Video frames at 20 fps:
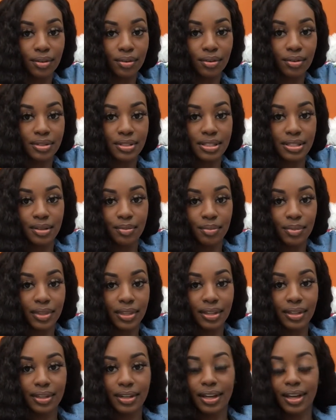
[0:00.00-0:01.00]
Or
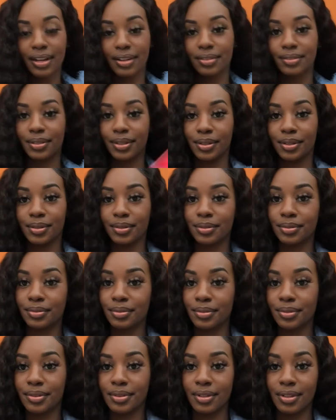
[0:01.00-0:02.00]
something. I don't know.
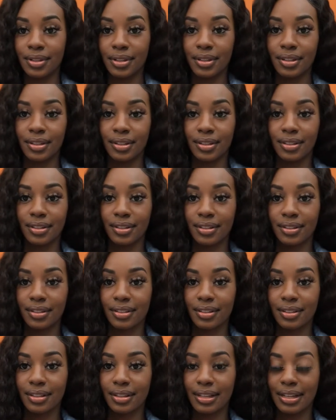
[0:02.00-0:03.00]

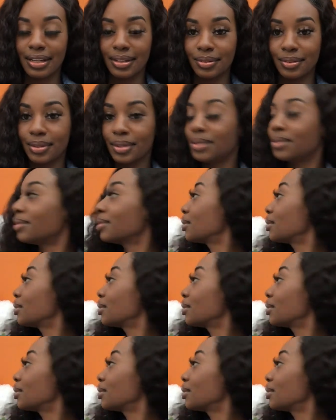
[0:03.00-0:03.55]
I don't know